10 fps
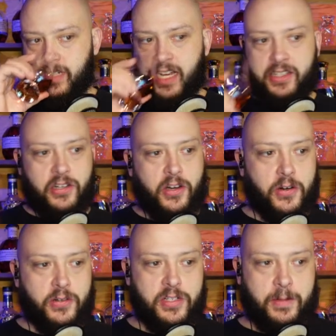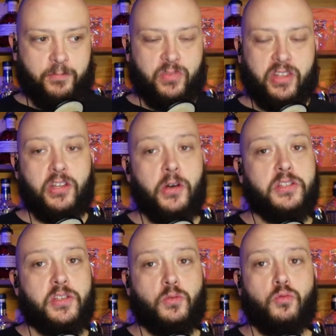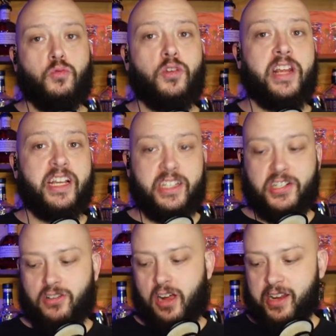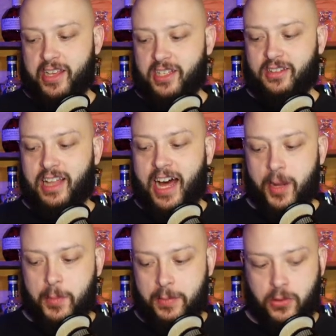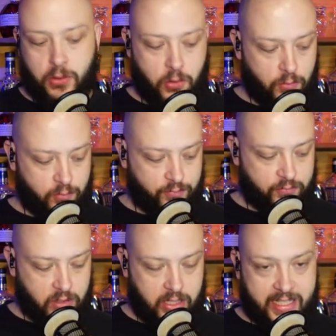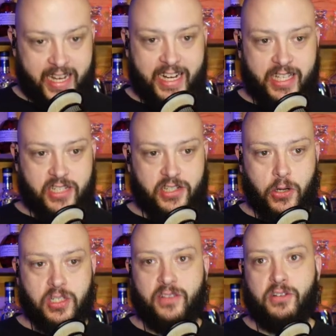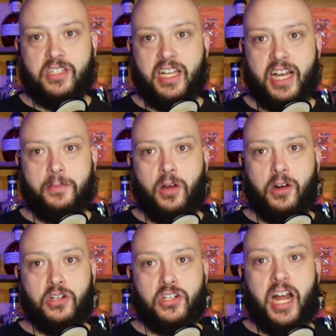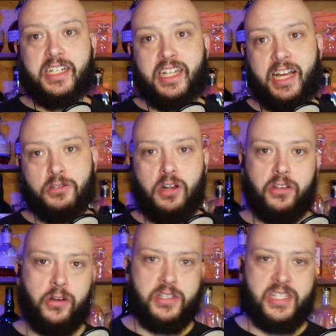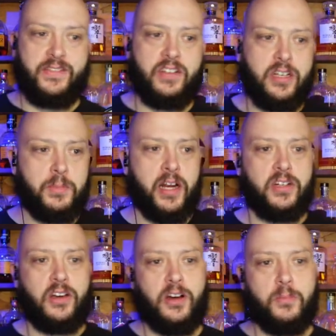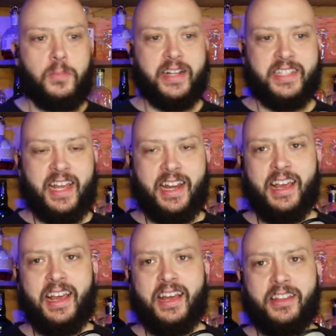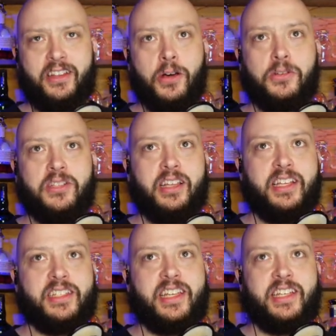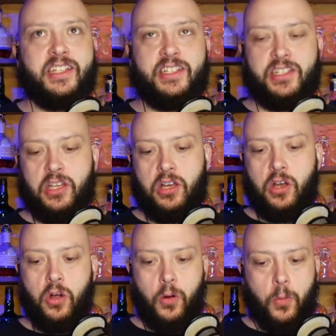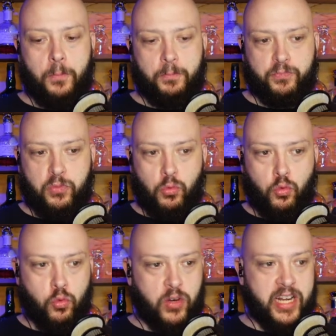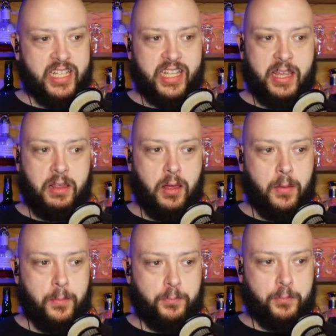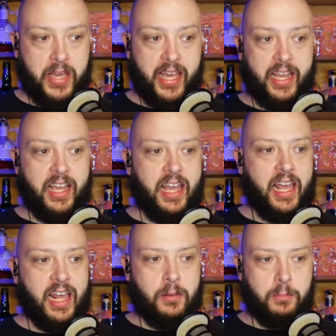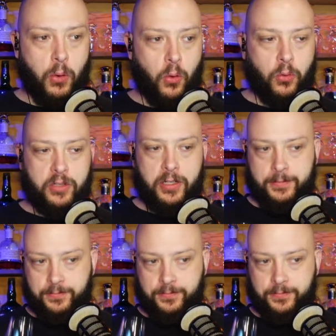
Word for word: On the nose, the nose is really strong in this. A lot of people who dig into this nose for the first time are shocked at how strong the nose is. Even compared to Ardbeg 10, the nose on this is really big and bold.